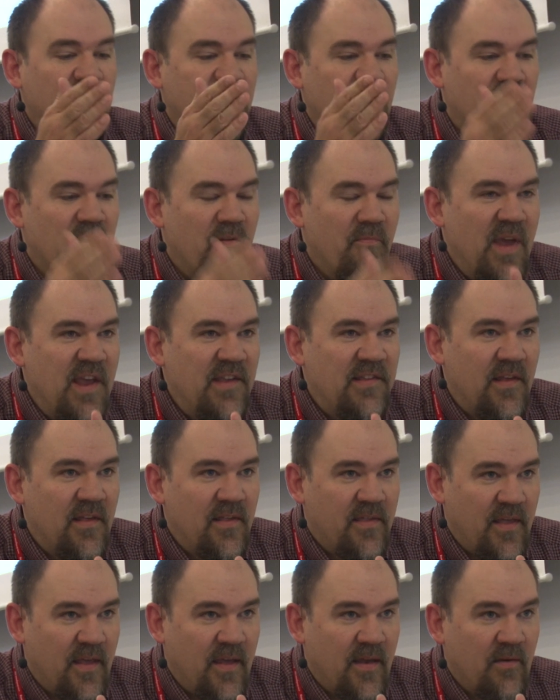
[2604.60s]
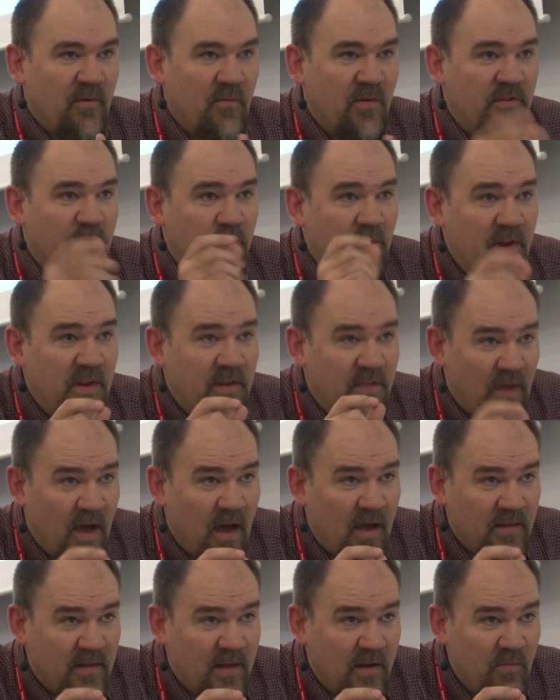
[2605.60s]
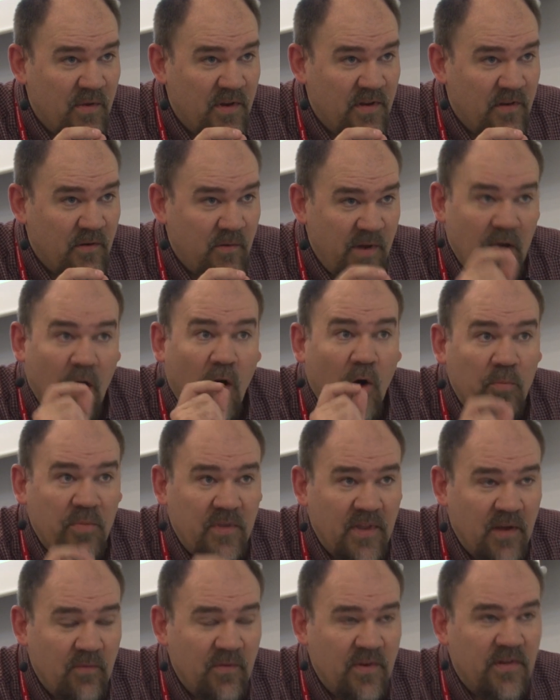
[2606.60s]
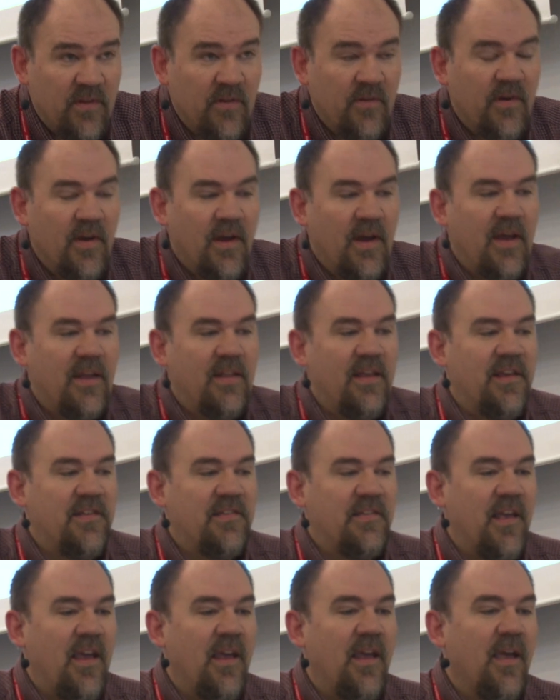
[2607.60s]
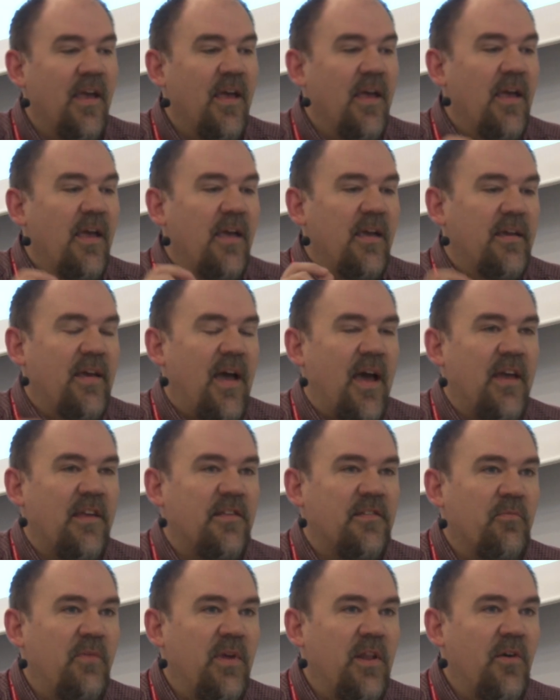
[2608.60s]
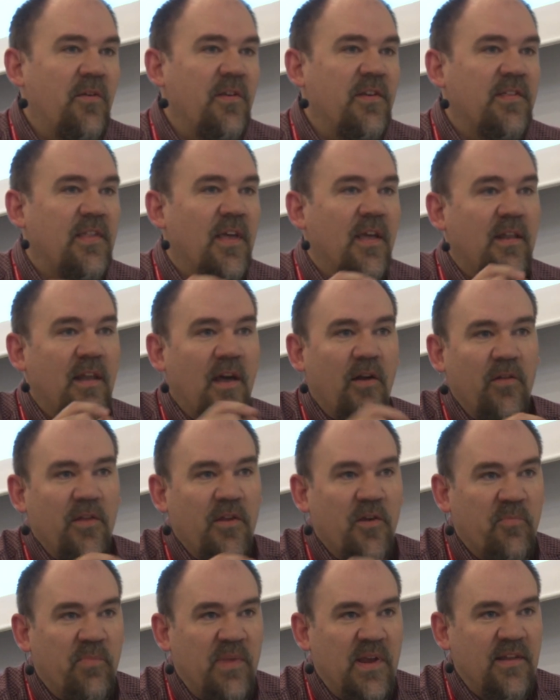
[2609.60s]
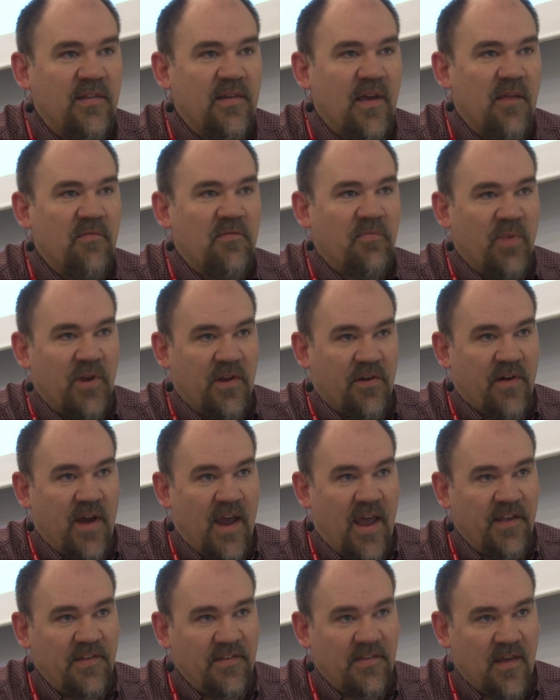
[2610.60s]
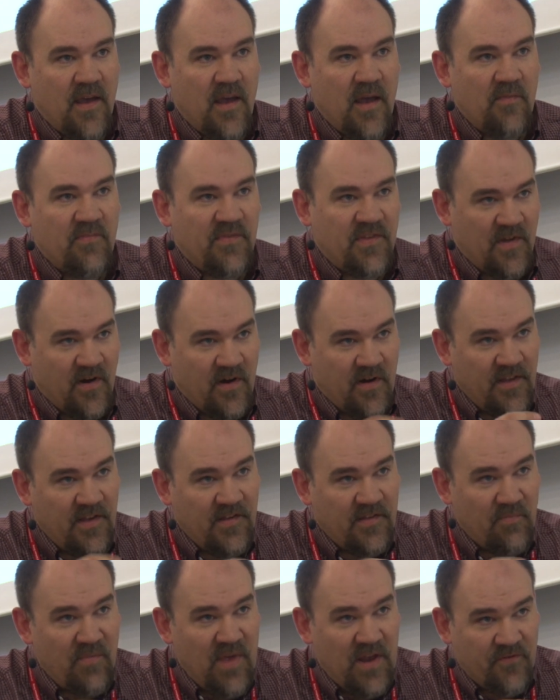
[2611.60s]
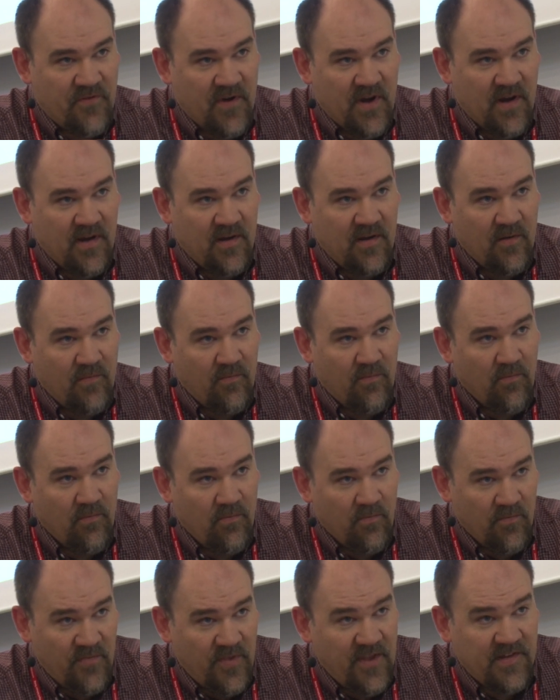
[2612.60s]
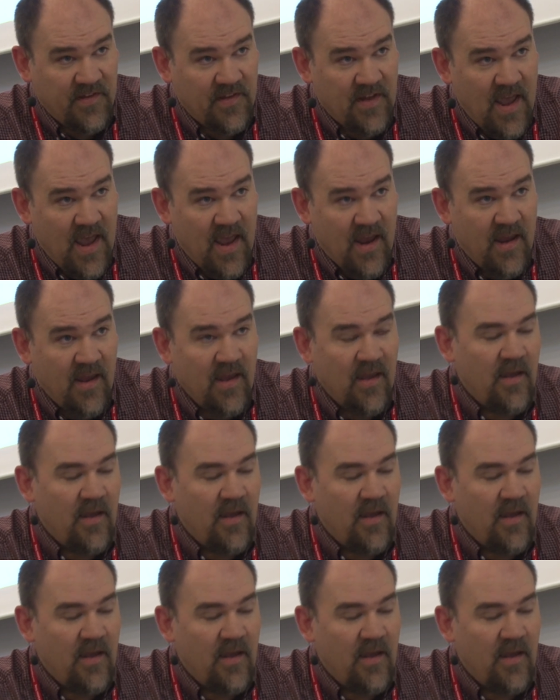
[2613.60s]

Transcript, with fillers: did an amazing thing, which we thought they would do, we hoped they would do. And they say, guys, we noticed that not only your B times, but your S times are this metric this day.